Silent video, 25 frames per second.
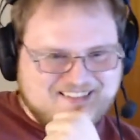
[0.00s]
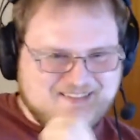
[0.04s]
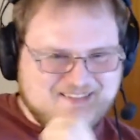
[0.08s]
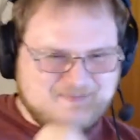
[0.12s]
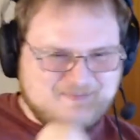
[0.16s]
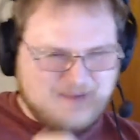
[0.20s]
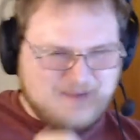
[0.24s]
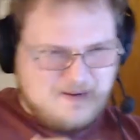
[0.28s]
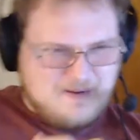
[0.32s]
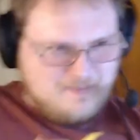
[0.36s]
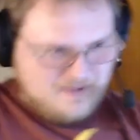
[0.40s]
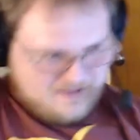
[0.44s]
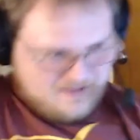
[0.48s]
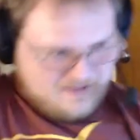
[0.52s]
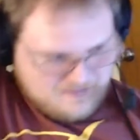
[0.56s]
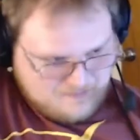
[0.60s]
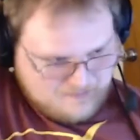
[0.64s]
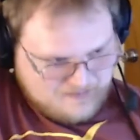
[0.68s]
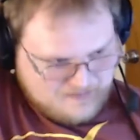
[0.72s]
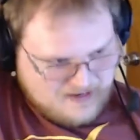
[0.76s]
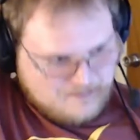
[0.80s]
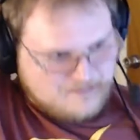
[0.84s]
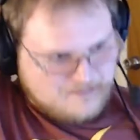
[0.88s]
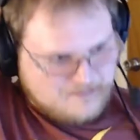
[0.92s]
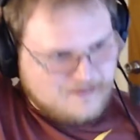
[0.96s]
Maybe at the
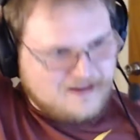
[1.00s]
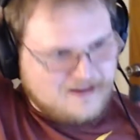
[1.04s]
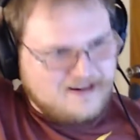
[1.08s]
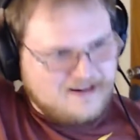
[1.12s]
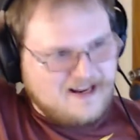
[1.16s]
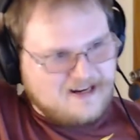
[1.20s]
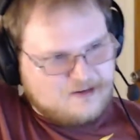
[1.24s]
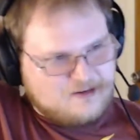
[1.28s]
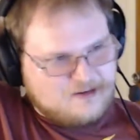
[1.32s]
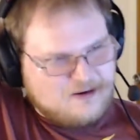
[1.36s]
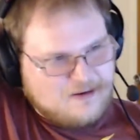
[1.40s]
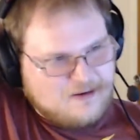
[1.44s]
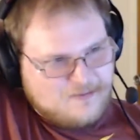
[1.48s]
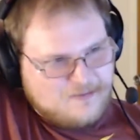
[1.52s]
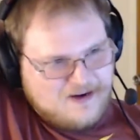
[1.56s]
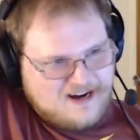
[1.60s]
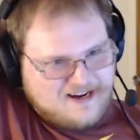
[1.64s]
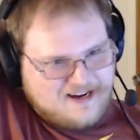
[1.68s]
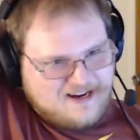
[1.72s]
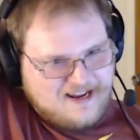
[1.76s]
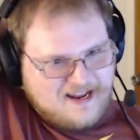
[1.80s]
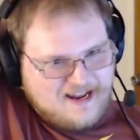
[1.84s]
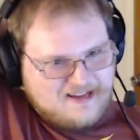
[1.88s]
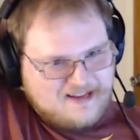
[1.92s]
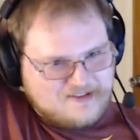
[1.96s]
nape of my neck, right where I
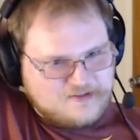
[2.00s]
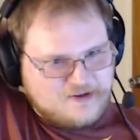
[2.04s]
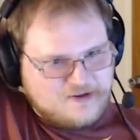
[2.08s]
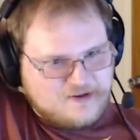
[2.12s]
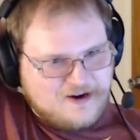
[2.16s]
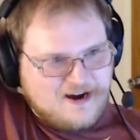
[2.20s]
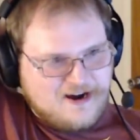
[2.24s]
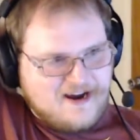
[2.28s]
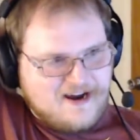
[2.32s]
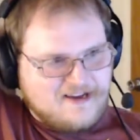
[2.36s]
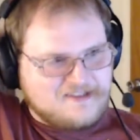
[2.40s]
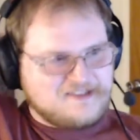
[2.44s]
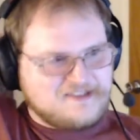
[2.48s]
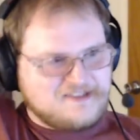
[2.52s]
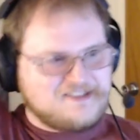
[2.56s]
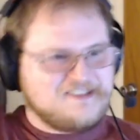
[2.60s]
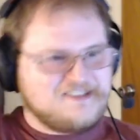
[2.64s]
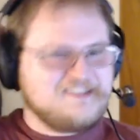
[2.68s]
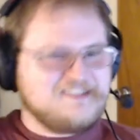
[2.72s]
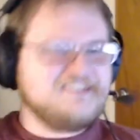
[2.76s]
can't scratch.